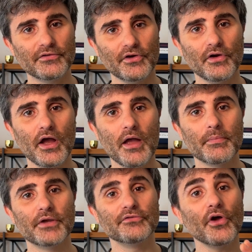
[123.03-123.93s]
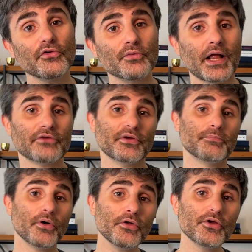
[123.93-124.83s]
you, because those will actually
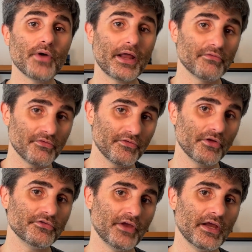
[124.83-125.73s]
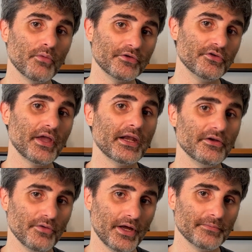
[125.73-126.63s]
pull you out of a flow state once you get into it.